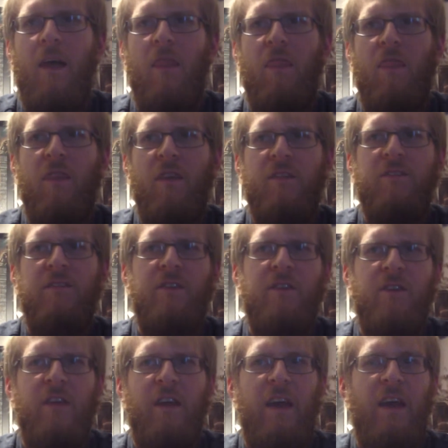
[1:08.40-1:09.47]
This
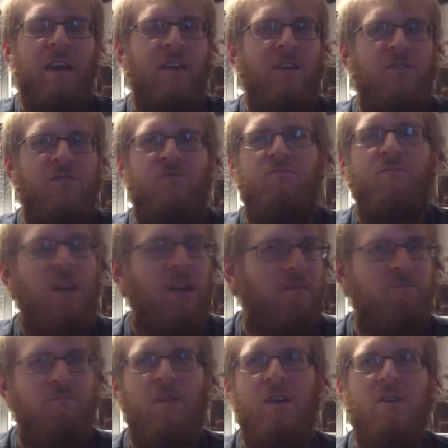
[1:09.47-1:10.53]
serial has, you know,
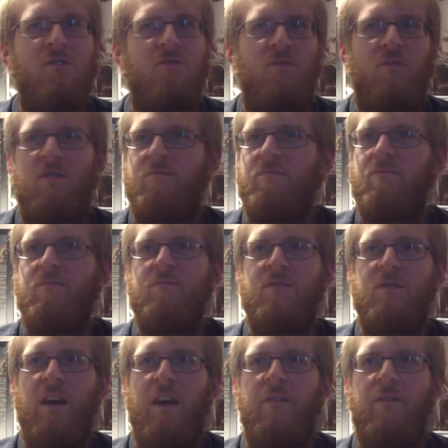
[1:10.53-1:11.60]
the usual
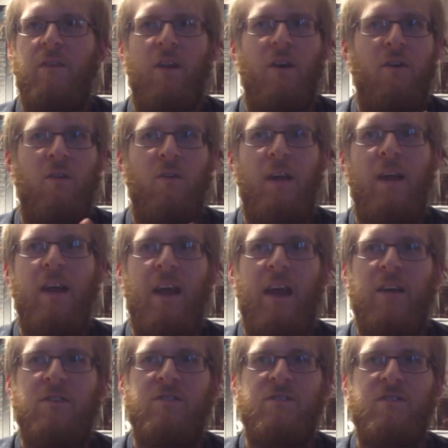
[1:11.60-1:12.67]
stuff. You know, great
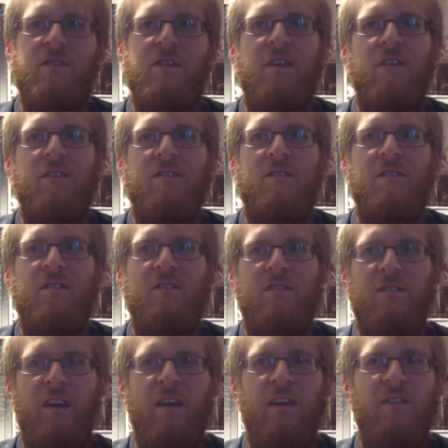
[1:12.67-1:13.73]
action scenes,
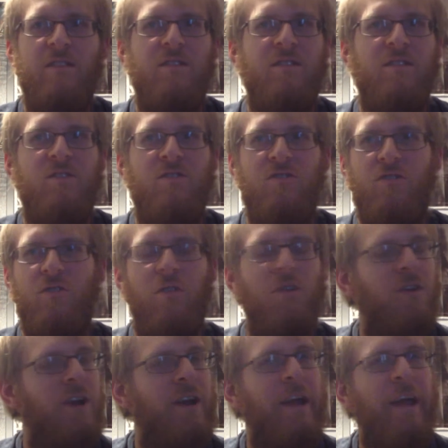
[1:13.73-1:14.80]
stunts,
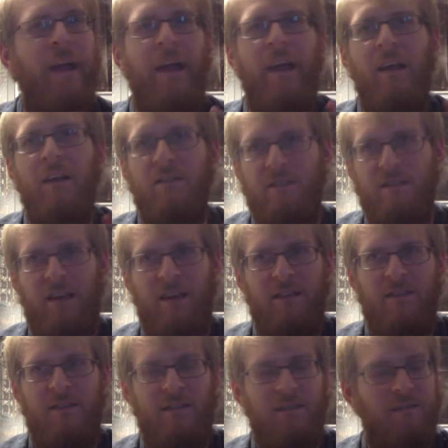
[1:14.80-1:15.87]
story, and
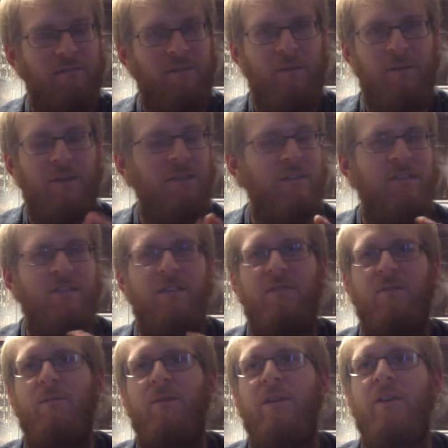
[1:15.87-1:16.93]
sets. I mean, some of the sets
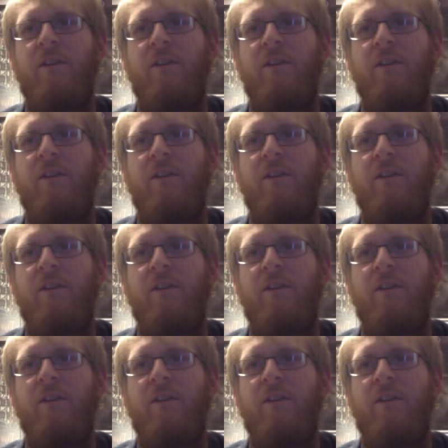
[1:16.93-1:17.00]
were pretty